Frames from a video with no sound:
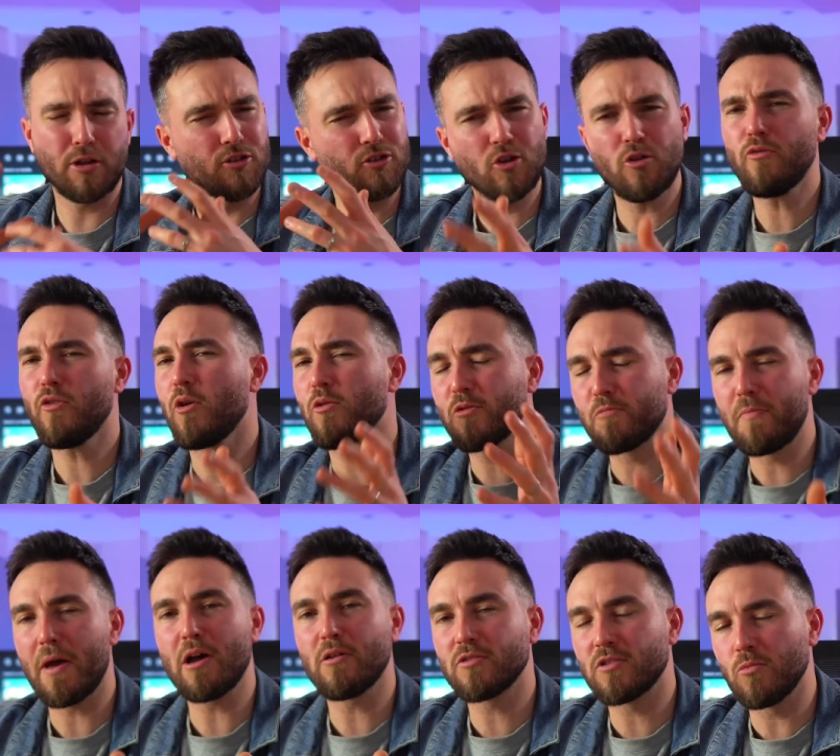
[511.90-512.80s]
but do those
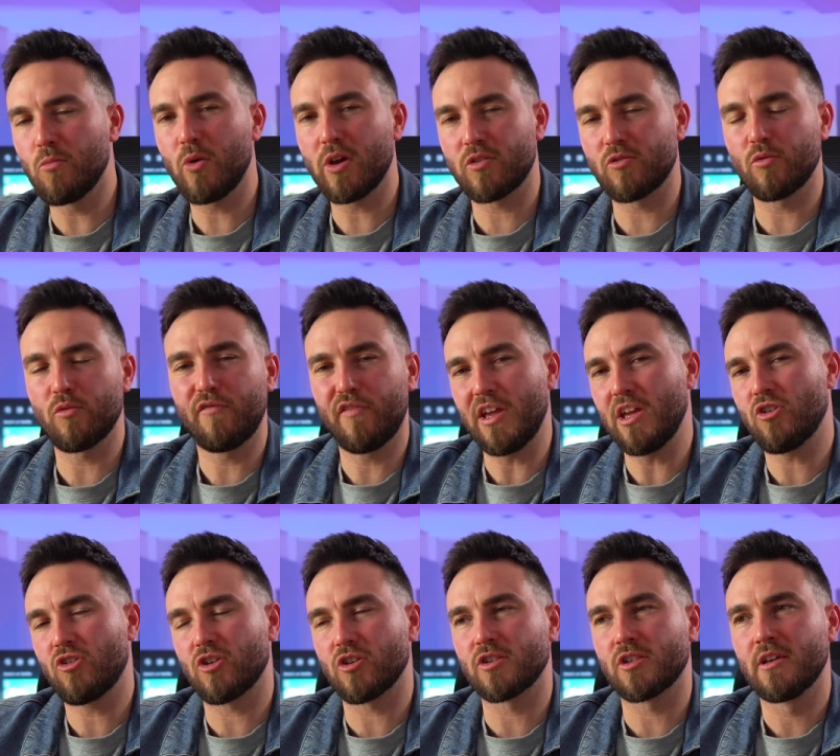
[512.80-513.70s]
bells and whistle
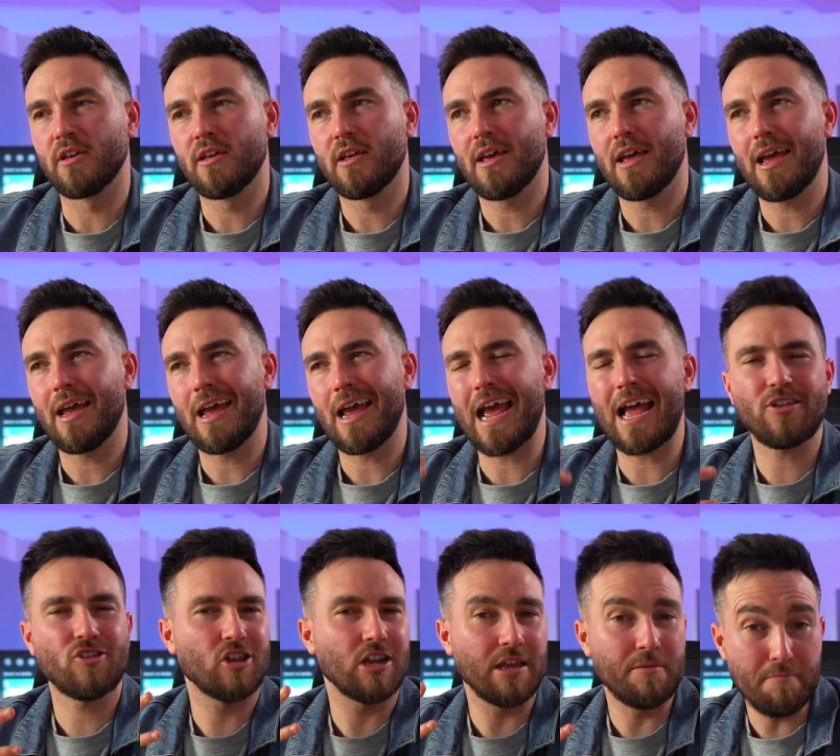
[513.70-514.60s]
features
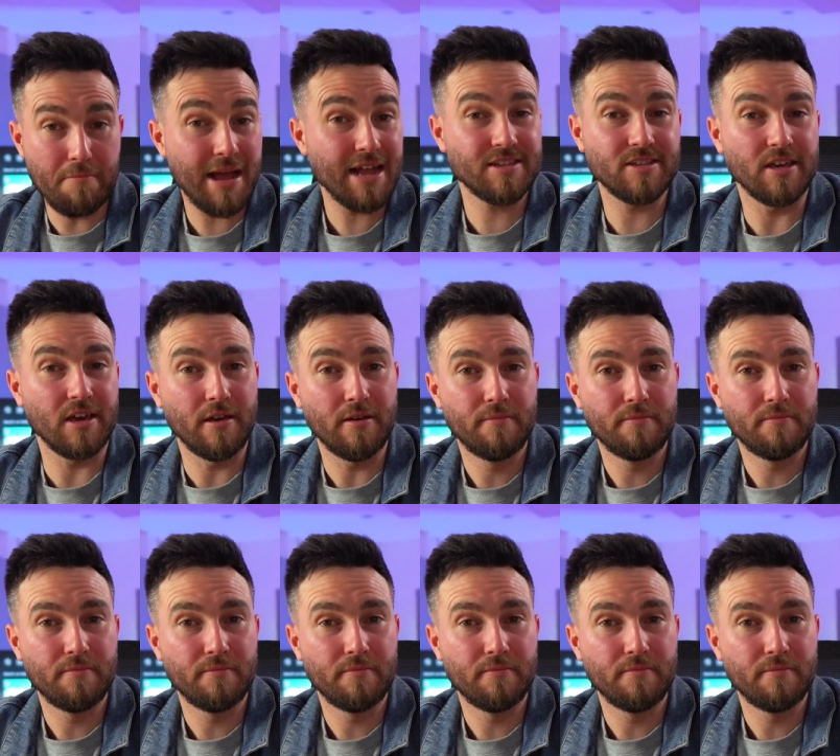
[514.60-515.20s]
actually matter?